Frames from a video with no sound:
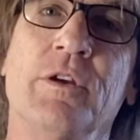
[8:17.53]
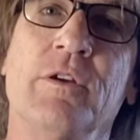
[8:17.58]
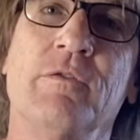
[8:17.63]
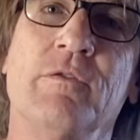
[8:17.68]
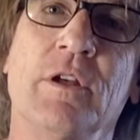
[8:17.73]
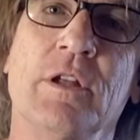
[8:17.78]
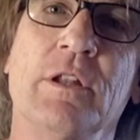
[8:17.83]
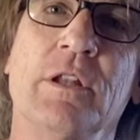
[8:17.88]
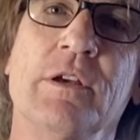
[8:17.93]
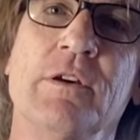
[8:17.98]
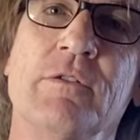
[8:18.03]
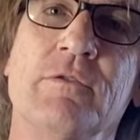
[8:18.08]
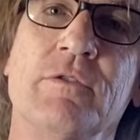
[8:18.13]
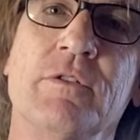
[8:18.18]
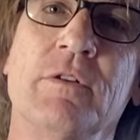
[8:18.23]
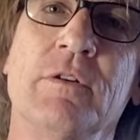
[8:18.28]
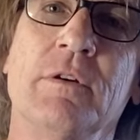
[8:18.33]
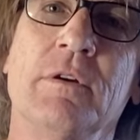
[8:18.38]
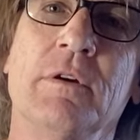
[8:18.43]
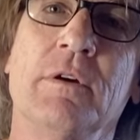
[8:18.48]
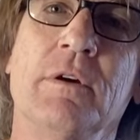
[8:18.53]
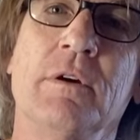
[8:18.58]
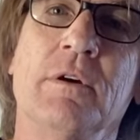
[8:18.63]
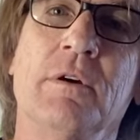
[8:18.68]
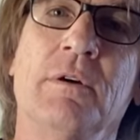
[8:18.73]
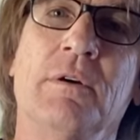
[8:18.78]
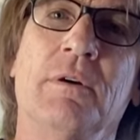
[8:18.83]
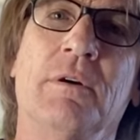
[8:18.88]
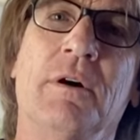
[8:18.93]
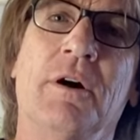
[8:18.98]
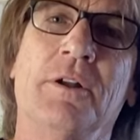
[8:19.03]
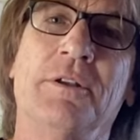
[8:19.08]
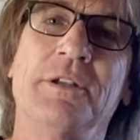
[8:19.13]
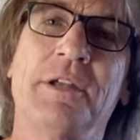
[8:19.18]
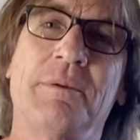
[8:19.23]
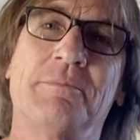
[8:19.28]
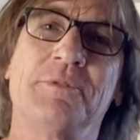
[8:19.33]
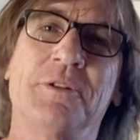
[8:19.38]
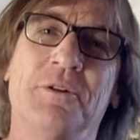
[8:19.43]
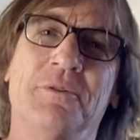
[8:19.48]
if they lived on
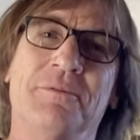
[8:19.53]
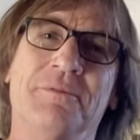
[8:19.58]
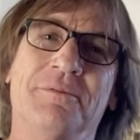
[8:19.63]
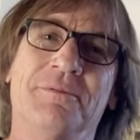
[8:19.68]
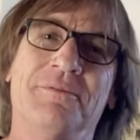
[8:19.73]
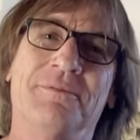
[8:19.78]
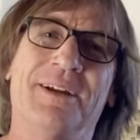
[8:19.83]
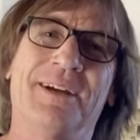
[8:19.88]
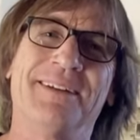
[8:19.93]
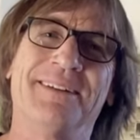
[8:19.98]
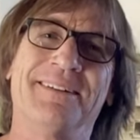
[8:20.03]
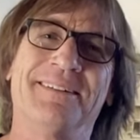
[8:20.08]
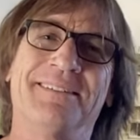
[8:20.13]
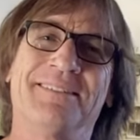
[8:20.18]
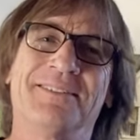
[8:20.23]
Neptune, right?